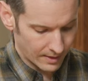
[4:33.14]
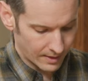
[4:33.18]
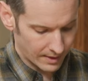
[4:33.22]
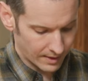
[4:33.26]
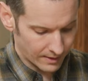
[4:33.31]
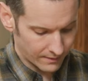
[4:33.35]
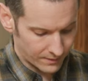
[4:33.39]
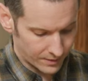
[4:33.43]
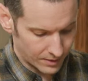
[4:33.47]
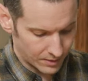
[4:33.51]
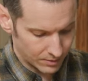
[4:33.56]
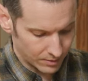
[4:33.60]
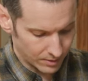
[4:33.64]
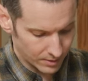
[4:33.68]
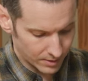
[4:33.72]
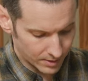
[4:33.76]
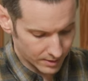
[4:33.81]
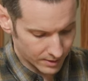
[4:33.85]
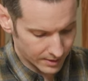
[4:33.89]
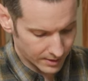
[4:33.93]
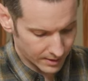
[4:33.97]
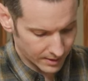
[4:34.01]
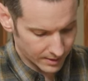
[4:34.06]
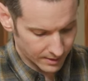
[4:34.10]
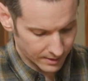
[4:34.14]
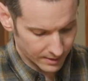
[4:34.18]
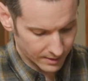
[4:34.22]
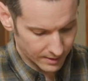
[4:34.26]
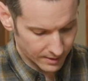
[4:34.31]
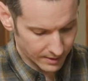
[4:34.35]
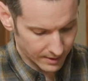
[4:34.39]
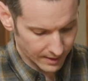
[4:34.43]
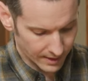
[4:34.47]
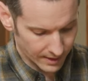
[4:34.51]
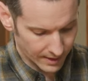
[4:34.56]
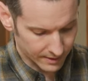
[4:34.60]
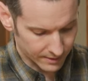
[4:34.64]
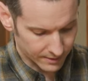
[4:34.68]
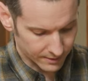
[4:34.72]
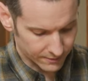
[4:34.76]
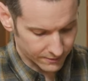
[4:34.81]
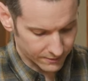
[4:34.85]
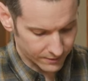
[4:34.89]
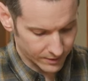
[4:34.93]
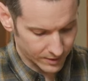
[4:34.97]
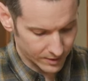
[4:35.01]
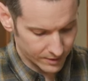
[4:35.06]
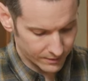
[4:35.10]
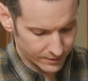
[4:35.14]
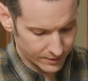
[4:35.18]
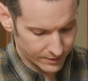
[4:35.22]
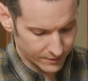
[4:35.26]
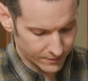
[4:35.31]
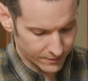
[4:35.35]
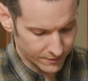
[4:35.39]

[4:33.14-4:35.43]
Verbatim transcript: if you look at the front of your